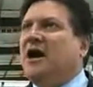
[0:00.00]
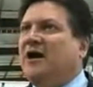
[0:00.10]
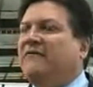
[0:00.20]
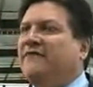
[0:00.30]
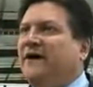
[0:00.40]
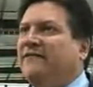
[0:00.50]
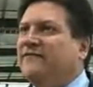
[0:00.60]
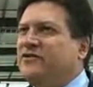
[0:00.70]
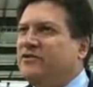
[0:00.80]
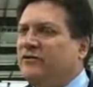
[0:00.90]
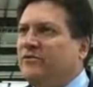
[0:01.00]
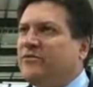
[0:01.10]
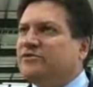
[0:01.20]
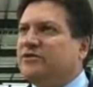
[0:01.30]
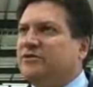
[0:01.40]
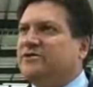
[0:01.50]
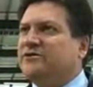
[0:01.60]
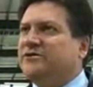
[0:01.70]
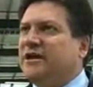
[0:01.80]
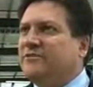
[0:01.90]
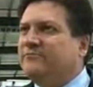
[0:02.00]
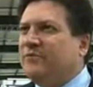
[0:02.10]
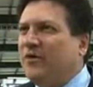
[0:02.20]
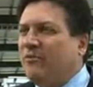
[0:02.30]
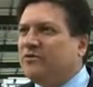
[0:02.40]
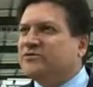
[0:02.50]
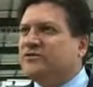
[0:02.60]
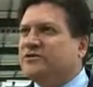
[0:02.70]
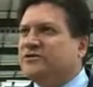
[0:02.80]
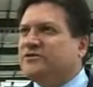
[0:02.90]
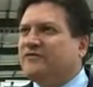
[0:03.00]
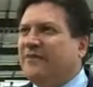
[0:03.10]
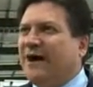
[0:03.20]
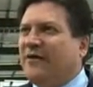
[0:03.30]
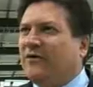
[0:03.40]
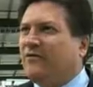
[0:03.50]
of renewable sources and mobile sources of power,